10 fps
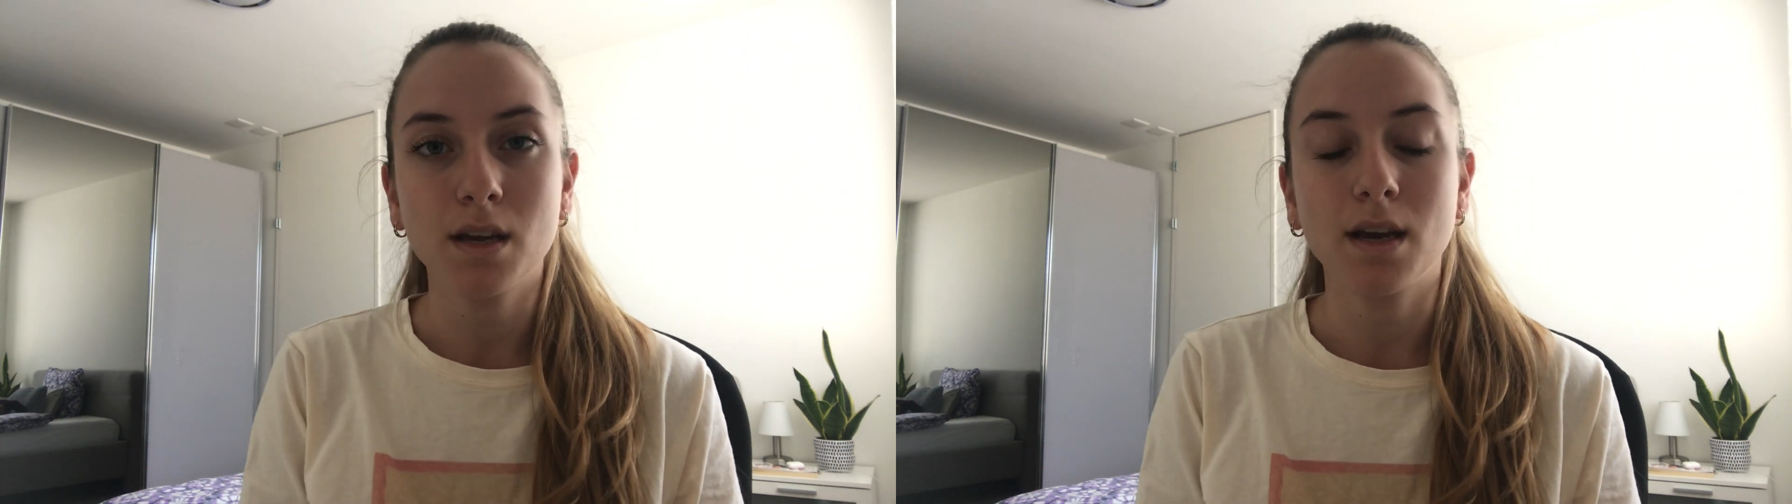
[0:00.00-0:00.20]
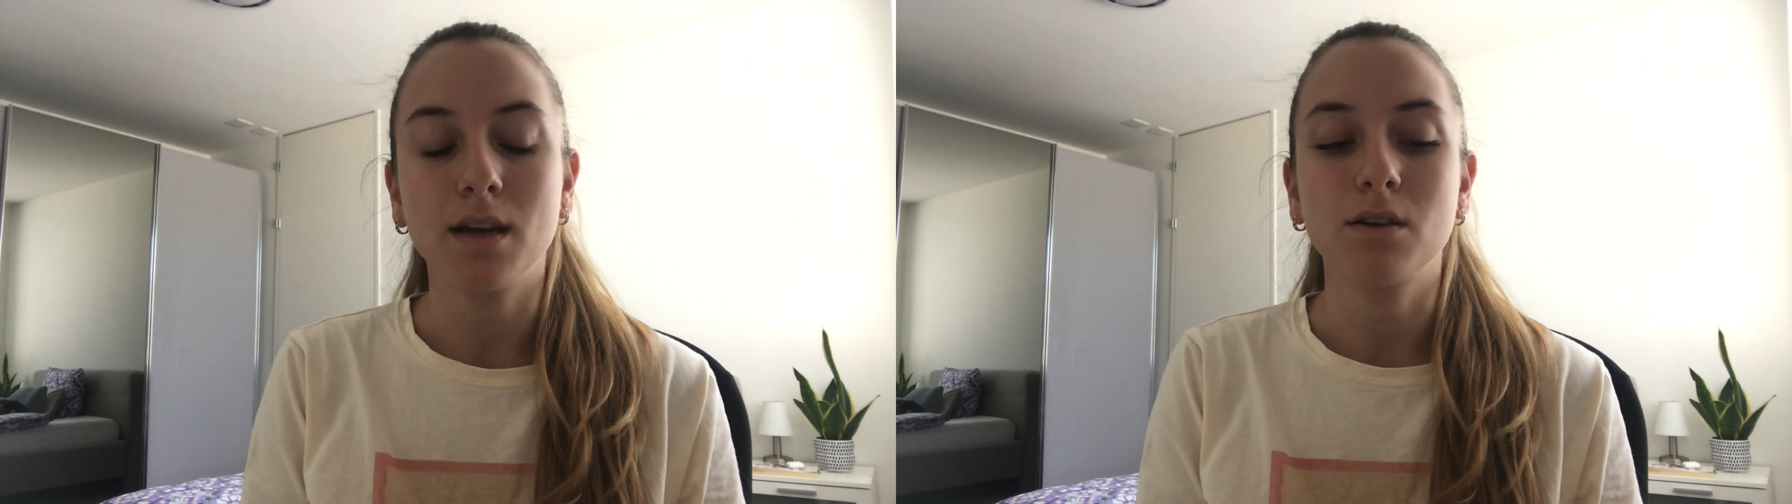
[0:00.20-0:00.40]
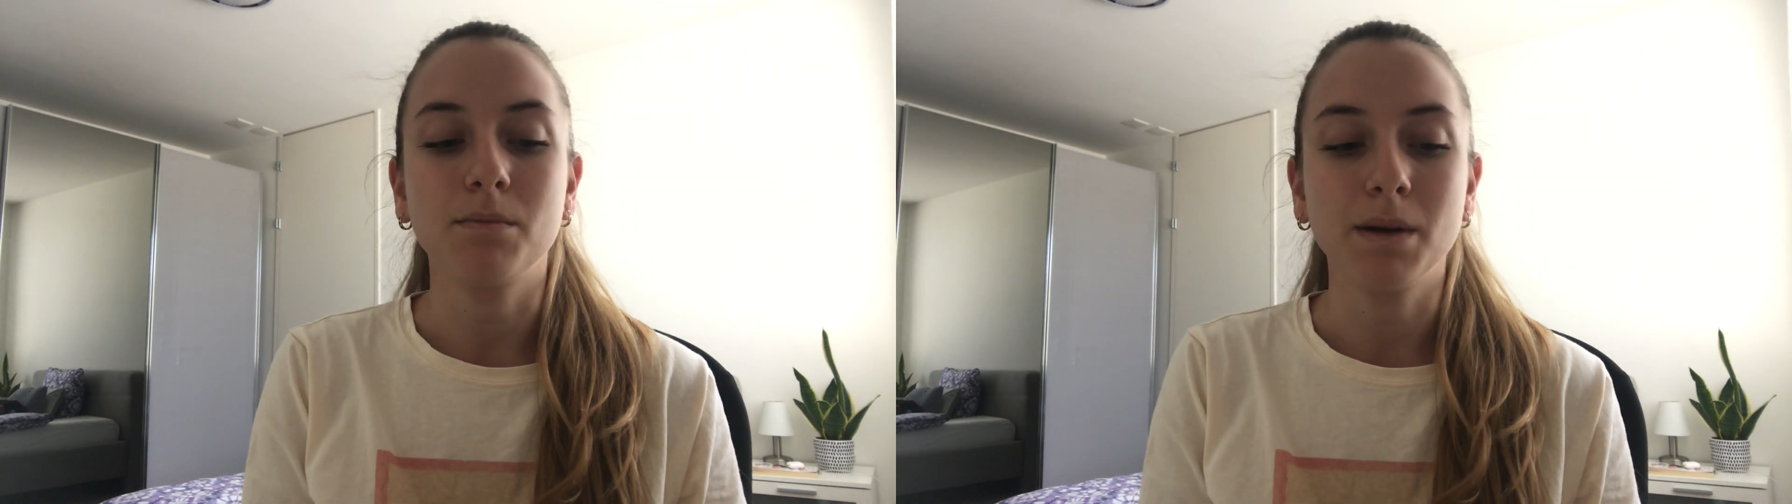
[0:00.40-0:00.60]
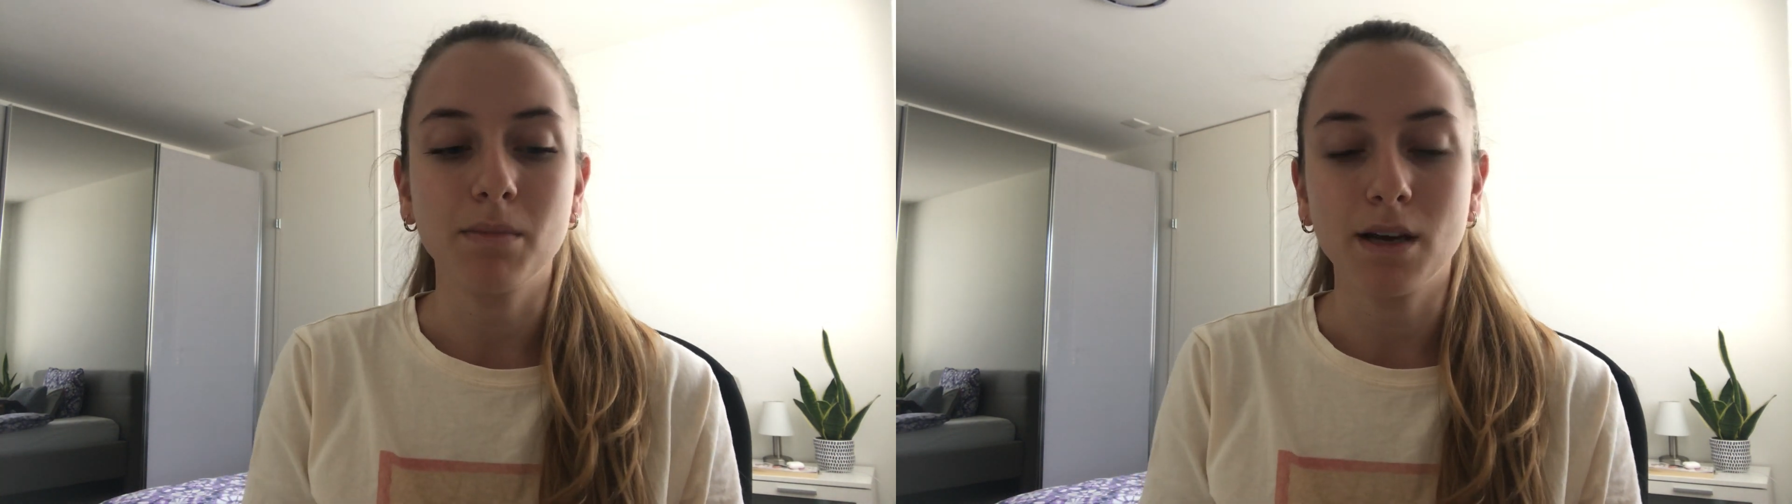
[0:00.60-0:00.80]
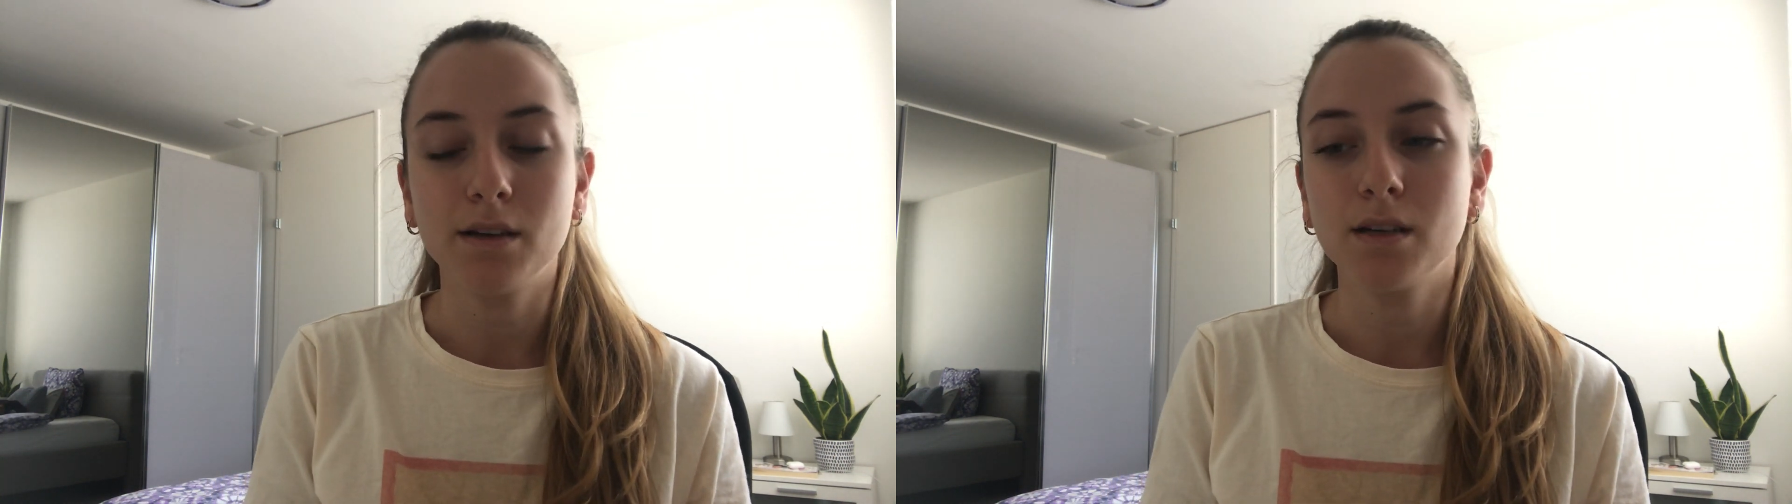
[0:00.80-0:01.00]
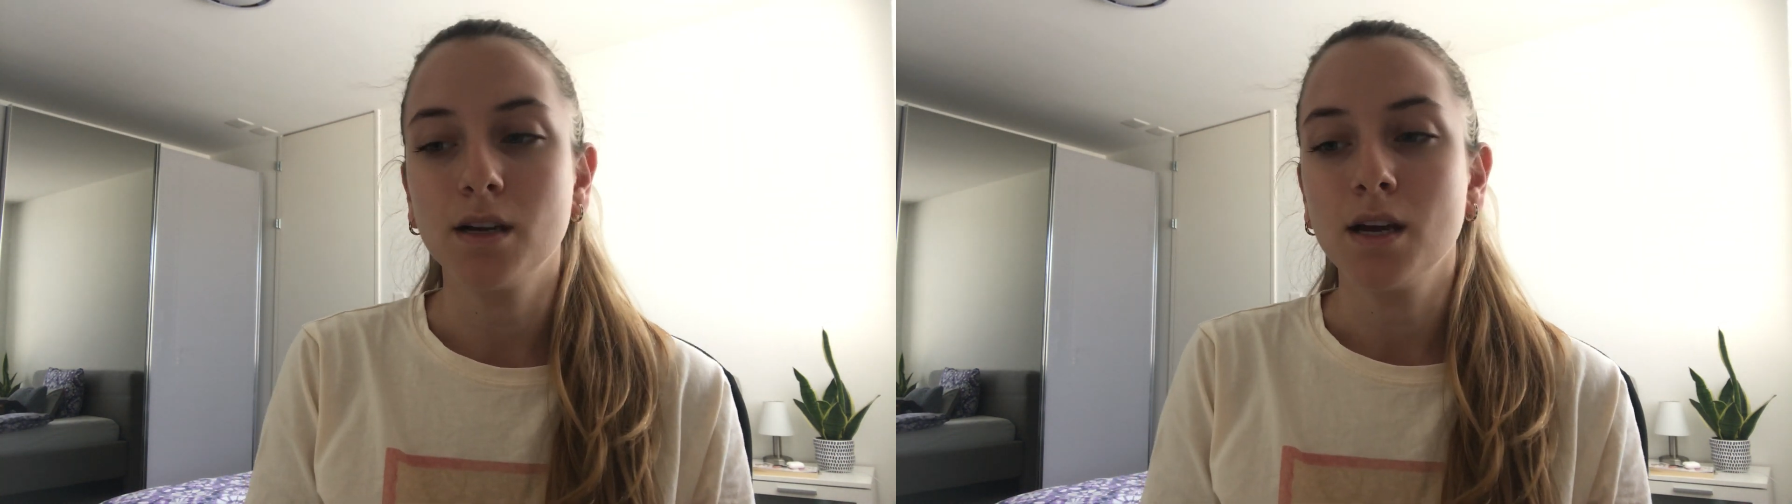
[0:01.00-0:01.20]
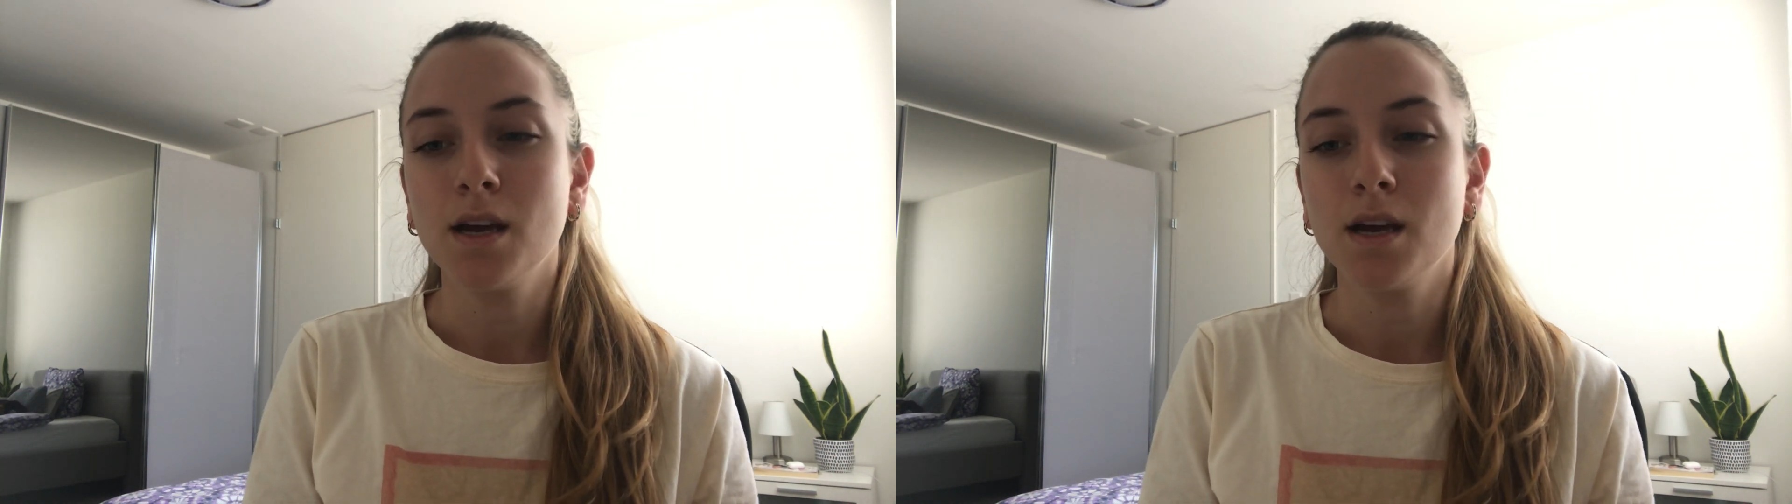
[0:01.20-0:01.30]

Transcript: and on my planner